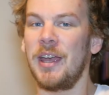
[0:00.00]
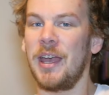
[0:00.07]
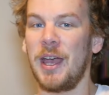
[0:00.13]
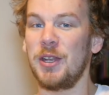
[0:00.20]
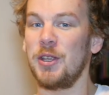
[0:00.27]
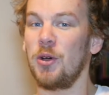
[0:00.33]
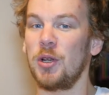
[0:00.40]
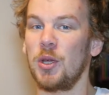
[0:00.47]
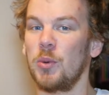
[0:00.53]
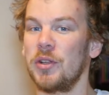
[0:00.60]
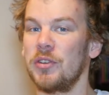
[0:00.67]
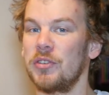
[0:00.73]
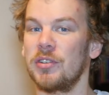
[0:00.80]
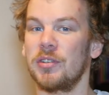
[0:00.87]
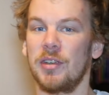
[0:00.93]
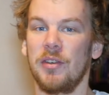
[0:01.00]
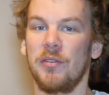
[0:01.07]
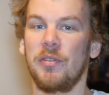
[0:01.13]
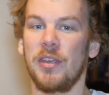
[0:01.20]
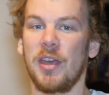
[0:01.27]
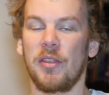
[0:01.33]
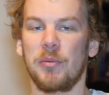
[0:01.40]
and he only wins
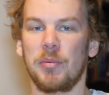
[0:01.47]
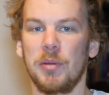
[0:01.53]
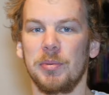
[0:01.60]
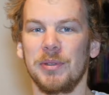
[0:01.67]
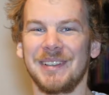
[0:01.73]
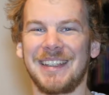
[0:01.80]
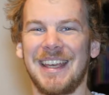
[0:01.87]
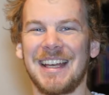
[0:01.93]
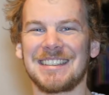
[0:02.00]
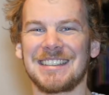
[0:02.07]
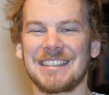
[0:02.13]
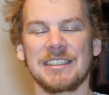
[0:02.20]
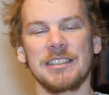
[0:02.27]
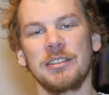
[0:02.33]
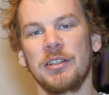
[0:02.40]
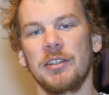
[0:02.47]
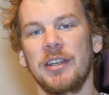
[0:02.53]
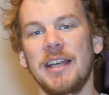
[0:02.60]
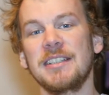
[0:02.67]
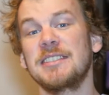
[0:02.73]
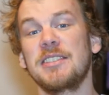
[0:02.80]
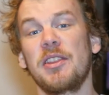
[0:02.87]
if the other people guess
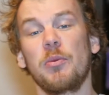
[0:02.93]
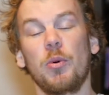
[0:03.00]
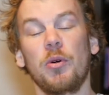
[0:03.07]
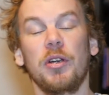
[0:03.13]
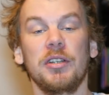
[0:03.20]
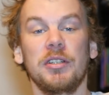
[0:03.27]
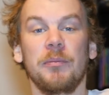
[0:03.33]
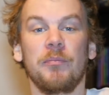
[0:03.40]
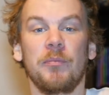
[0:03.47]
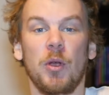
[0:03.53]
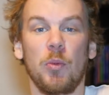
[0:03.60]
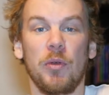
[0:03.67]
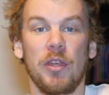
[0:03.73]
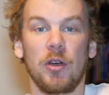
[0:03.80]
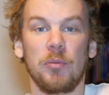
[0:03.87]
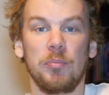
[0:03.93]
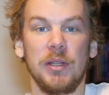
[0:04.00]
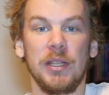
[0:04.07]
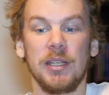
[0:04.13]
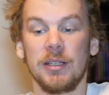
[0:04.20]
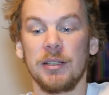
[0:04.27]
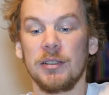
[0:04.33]
the word without
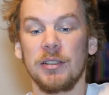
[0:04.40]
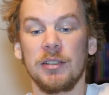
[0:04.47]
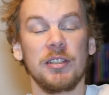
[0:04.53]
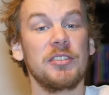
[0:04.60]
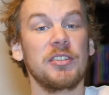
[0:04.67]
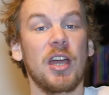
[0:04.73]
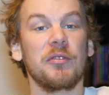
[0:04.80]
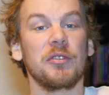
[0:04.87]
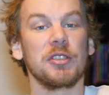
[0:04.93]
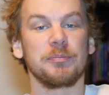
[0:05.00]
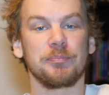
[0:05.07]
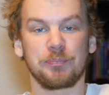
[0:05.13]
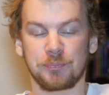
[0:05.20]
being discovered.